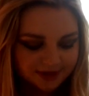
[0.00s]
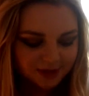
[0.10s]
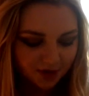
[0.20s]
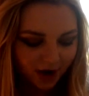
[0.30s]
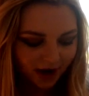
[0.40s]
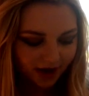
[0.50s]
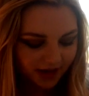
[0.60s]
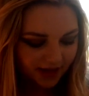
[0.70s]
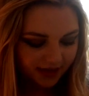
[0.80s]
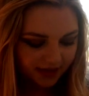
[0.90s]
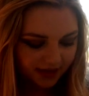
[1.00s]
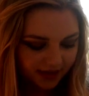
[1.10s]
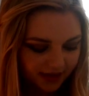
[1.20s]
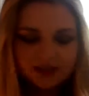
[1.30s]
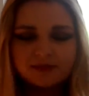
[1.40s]
So uh,
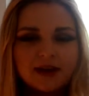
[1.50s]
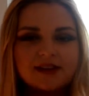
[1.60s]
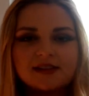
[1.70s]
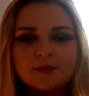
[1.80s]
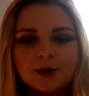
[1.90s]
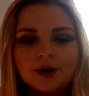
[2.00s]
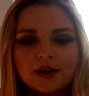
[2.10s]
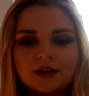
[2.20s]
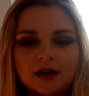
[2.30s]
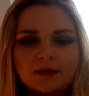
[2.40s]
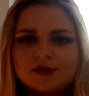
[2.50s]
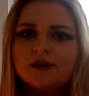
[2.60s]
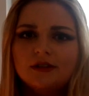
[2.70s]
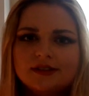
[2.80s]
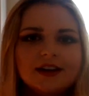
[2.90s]
that's that's my summer, and I'm
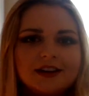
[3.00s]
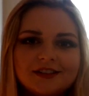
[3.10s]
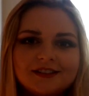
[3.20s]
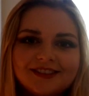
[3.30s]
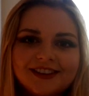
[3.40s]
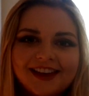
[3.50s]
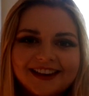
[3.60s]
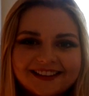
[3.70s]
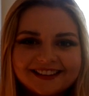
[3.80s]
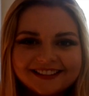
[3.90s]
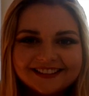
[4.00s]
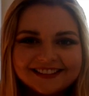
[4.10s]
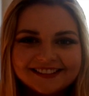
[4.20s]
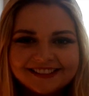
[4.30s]
so excited for that. That